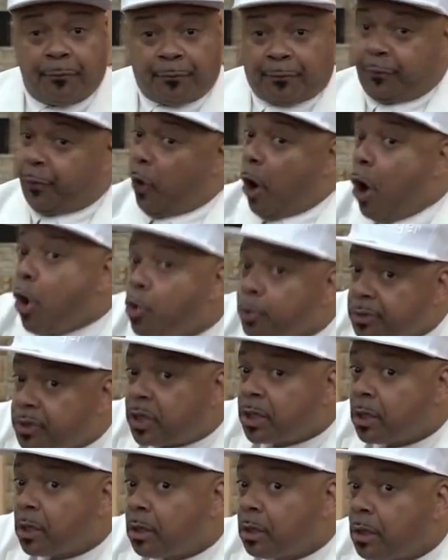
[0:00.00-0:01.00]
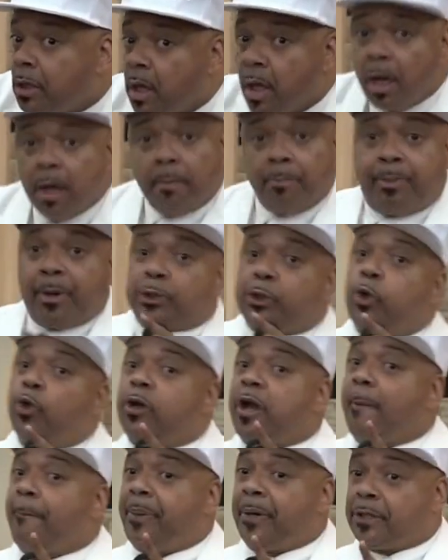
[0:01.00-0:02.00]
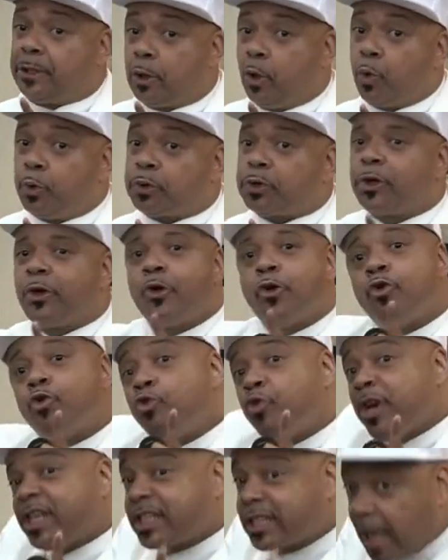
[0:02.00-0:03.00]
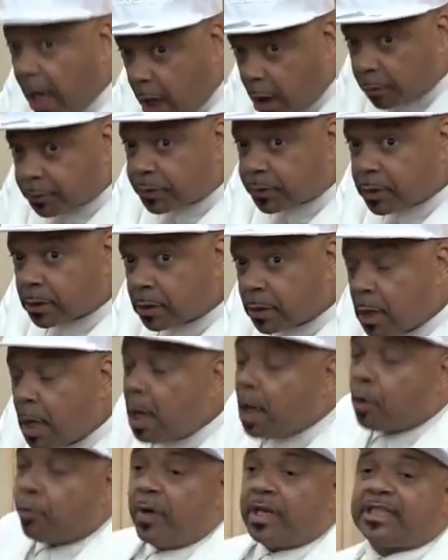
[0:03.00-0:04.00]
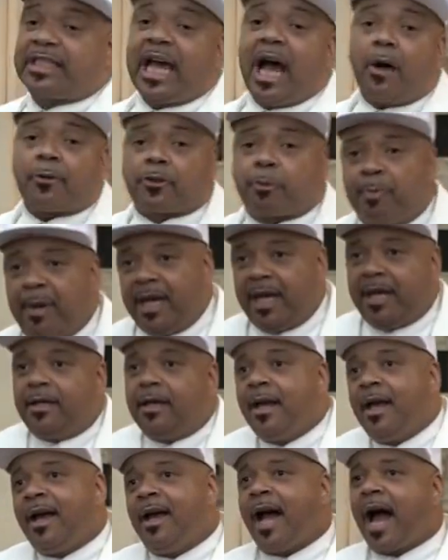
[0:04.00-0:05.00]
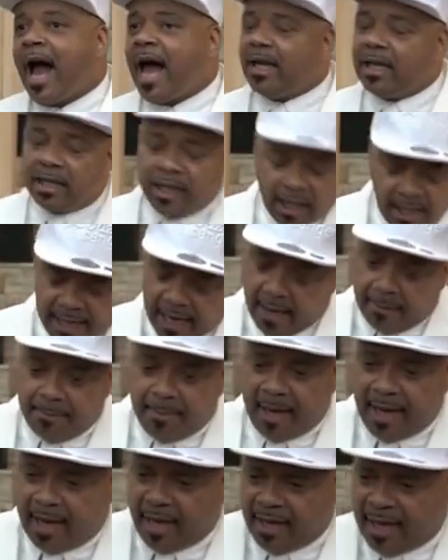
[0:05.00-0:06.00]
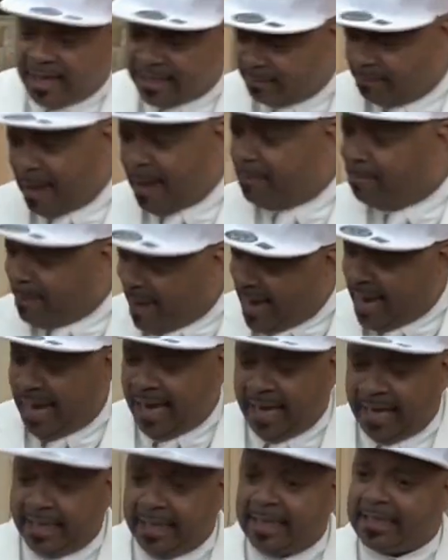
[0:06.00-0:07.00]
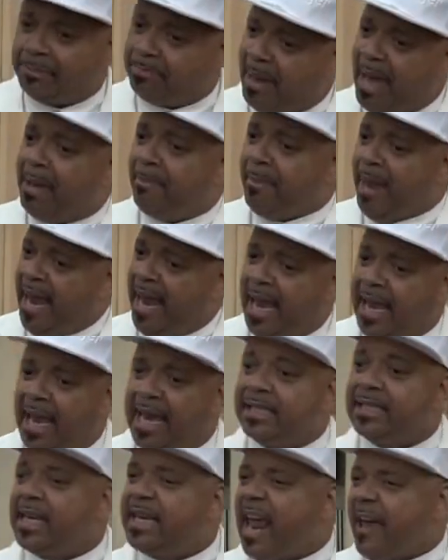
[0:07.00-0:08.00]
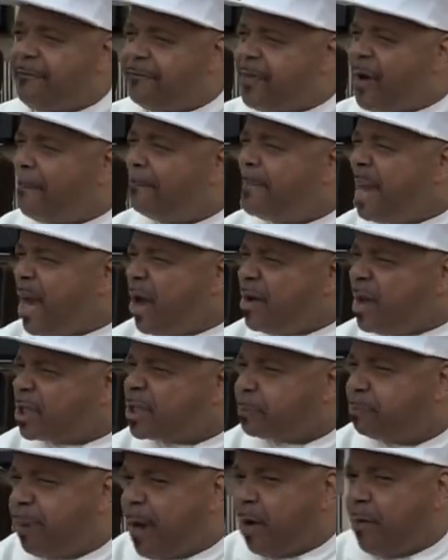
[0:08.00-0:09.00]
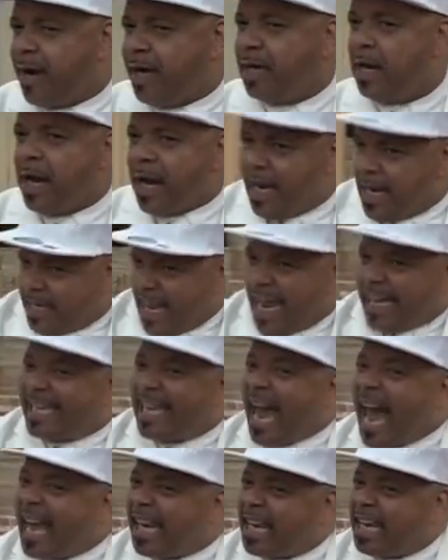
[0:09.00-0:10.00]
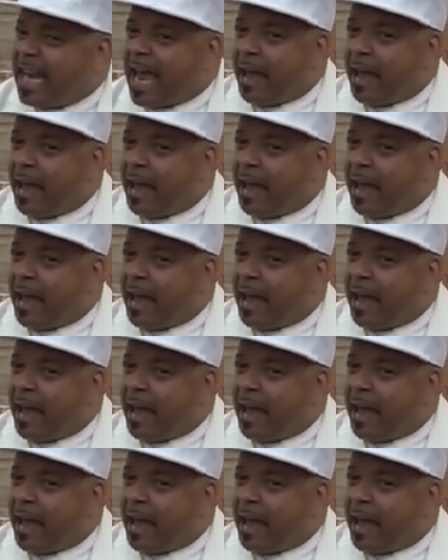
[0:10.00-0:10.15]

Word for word: fruit, but you can produce results. Results mean, I love that man. That's my man. That's my man. And then that familiar spirit that got in